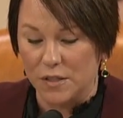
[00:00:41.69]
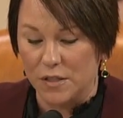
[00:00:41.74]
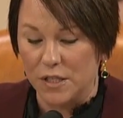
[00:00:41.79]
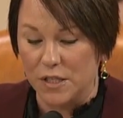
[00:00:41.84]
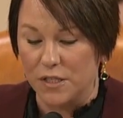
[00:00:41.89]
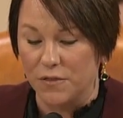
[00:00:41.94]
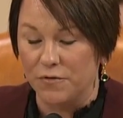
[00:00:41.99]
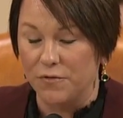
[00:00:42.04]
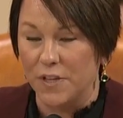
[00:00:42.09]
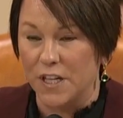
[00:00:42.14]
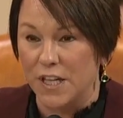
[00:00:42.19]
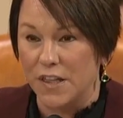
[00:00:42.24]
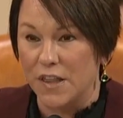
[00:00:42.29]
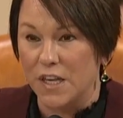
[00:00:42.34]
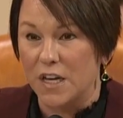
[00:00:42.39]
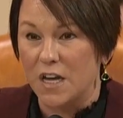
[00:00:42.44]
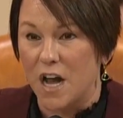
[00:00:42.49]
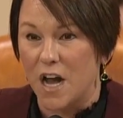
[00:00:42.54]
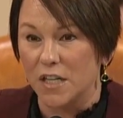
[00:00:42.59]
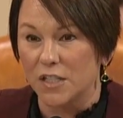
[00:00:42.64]
to defend
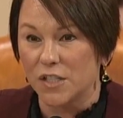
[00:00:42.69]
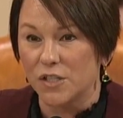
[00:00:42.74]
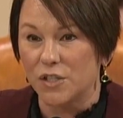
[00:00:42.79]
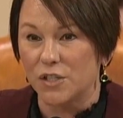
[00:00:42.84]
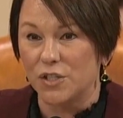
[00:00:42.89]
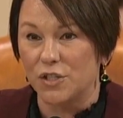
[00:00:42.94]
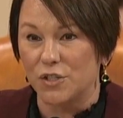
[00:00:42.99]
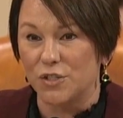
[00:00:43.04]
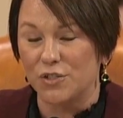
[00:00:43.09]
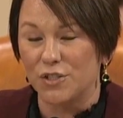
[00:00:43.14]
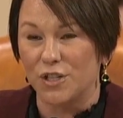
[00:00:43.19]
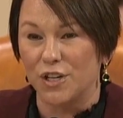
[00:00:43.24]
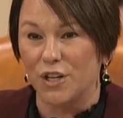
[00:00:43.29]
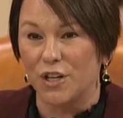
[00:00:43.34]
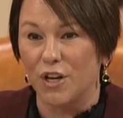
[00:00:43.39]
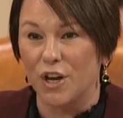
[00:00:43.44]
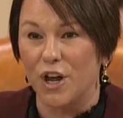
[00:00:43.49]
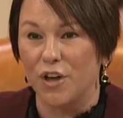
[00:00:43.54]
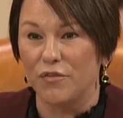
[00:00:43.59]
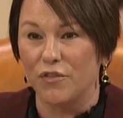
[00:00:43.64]
the
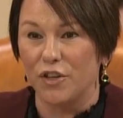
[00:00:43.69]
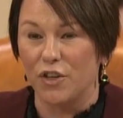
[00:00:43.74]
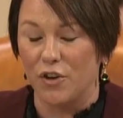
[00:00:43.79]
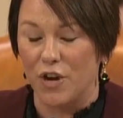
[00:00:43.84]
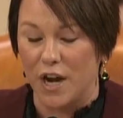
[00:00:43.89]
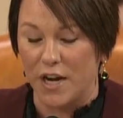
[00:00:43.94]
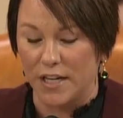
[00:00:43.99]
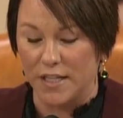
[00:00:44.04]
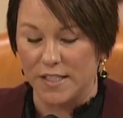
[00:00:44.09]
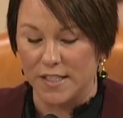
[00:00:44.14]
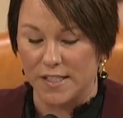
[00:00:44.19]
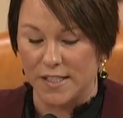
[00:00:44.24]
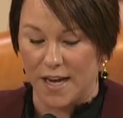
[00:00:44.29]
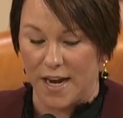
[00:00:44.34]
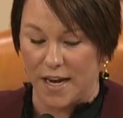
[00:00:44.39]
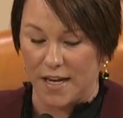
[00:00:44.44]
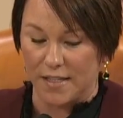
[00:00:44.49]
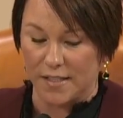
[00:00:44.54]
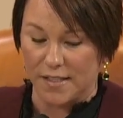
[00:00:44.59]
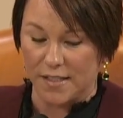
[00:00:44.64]
Constitution of the United
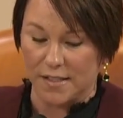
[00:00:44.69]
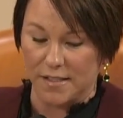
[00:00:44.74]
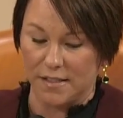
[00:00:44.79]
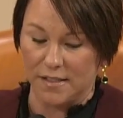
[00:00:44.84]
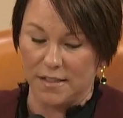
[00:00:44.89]
States.